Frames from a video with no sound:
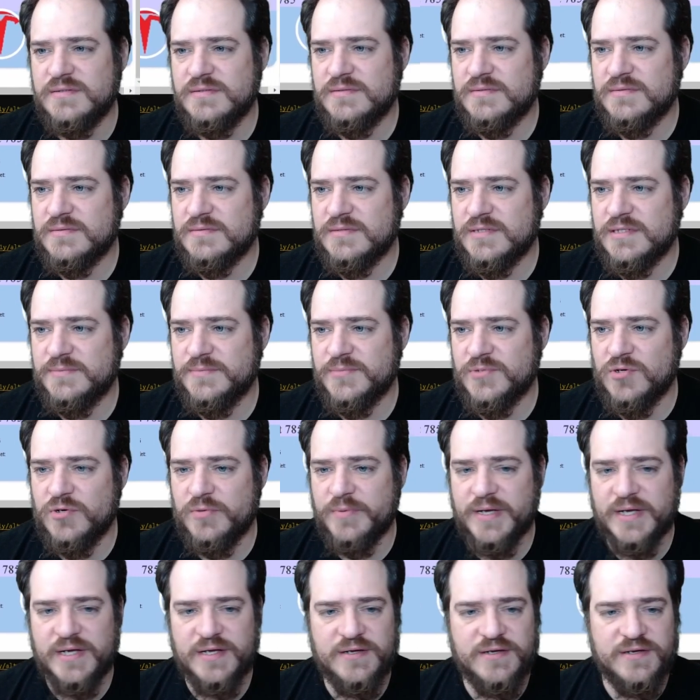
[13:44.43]
let me go
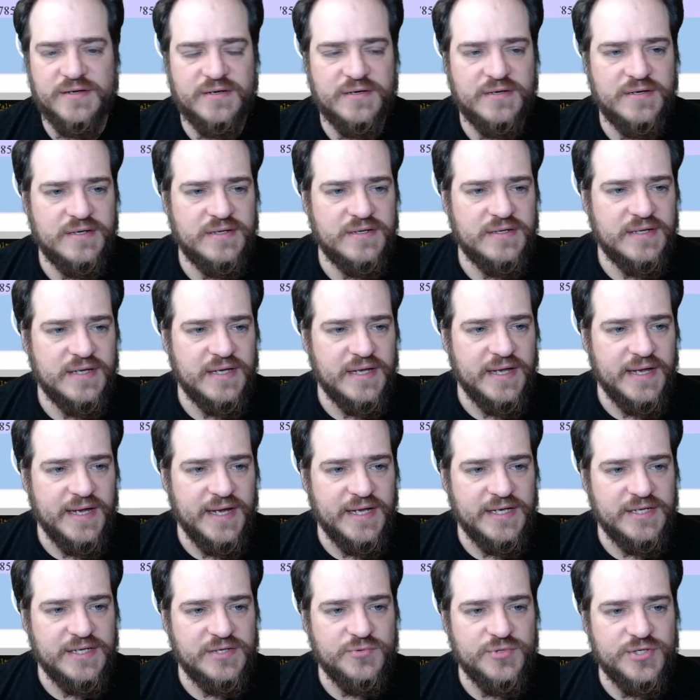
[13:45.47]
back here
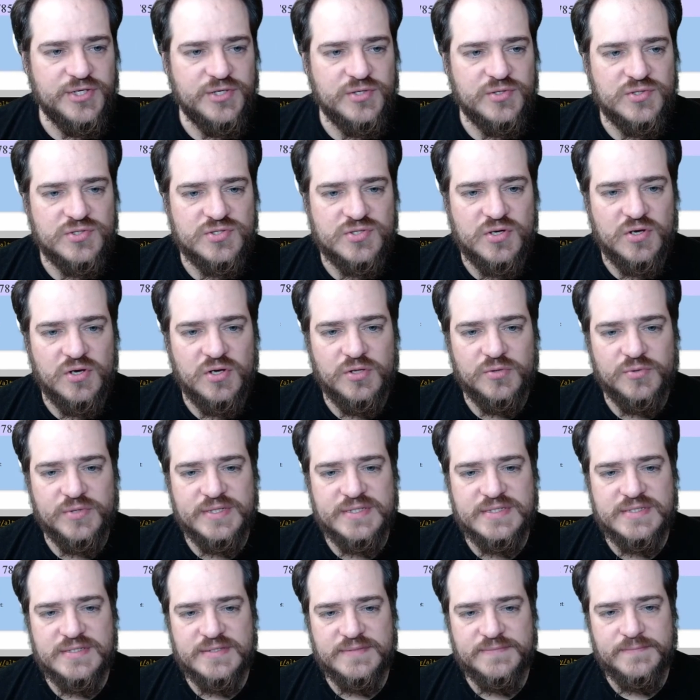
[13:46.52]
and reuse
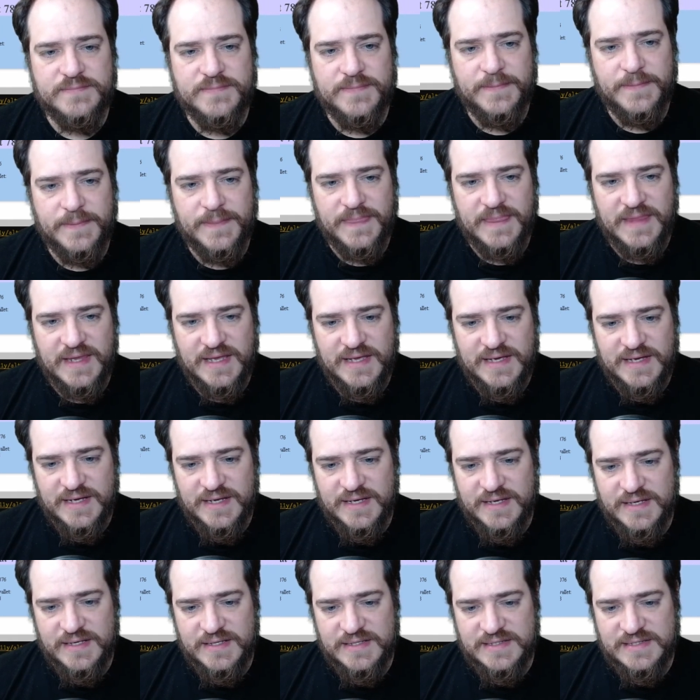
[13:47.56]
always
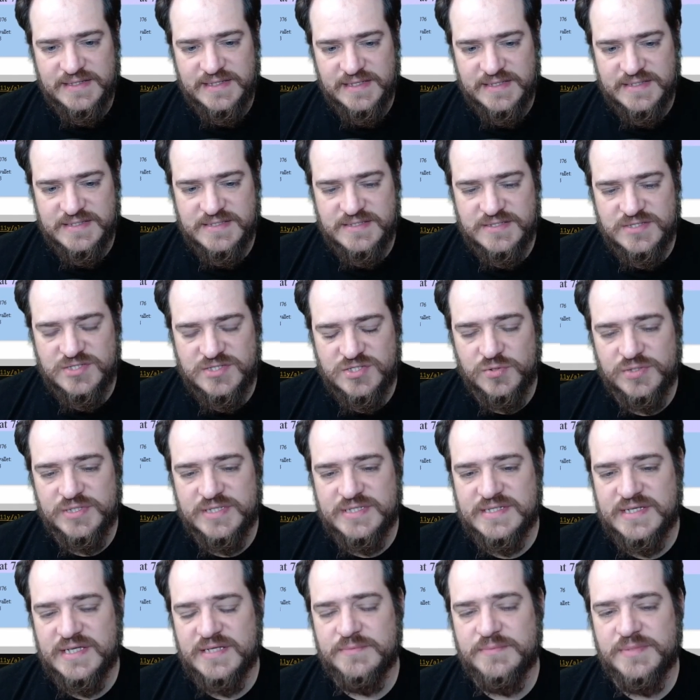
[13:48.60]
this. So this
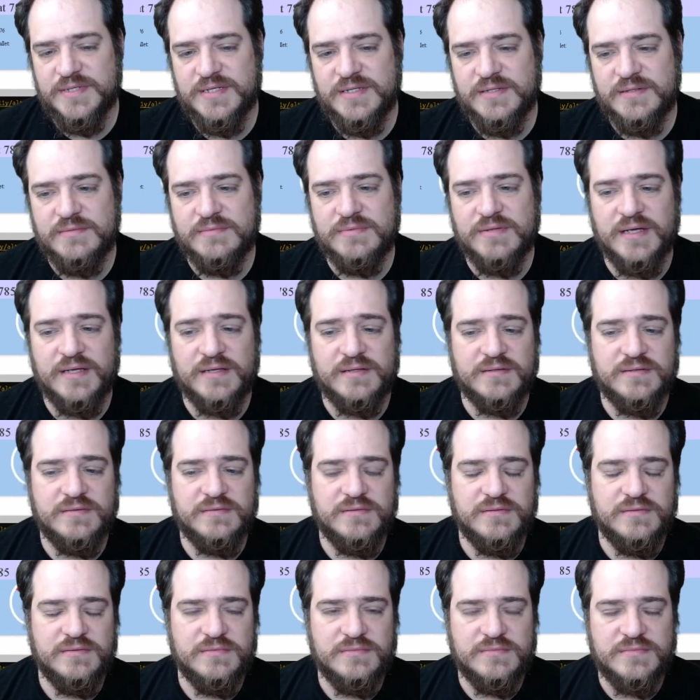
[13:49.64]
can be like
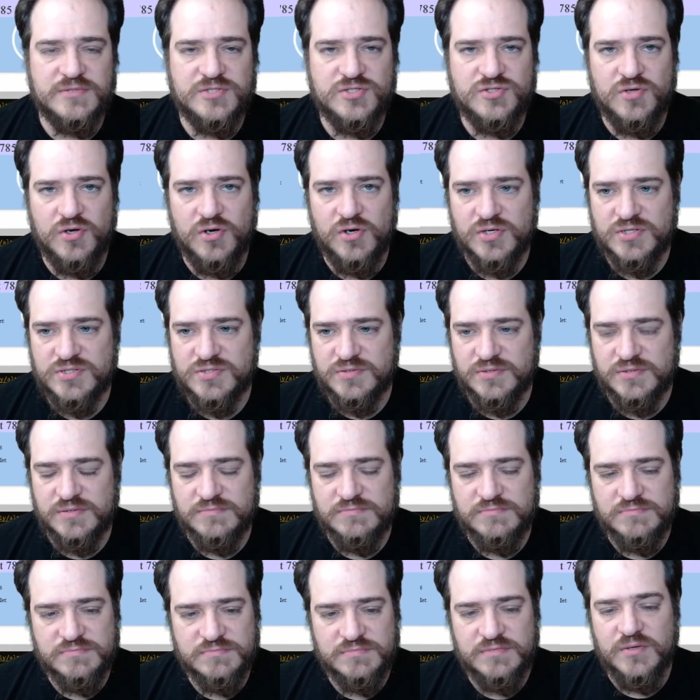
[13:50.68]
stocks or
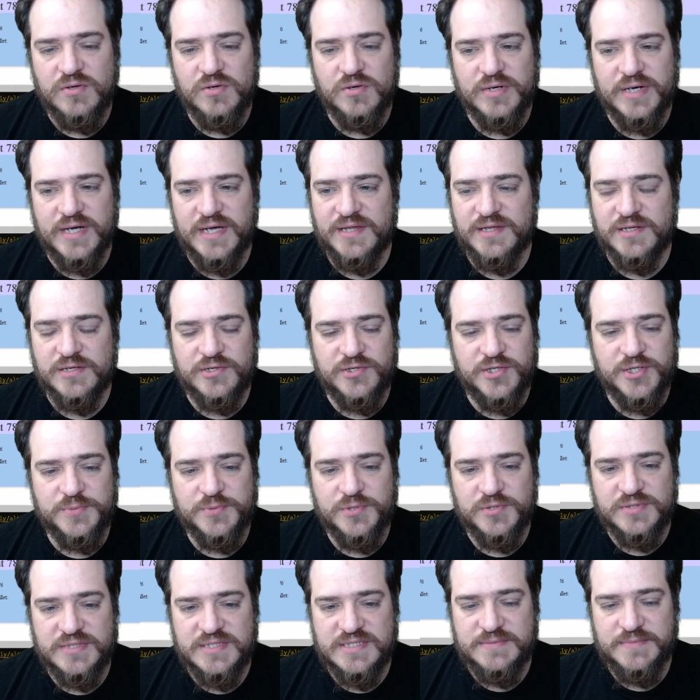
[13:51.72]
other
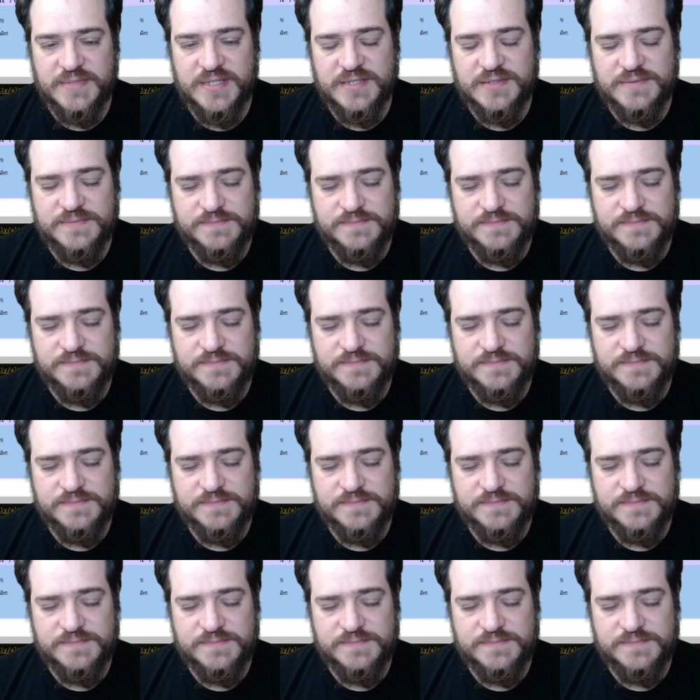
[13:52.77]
crypto, doesn't matter,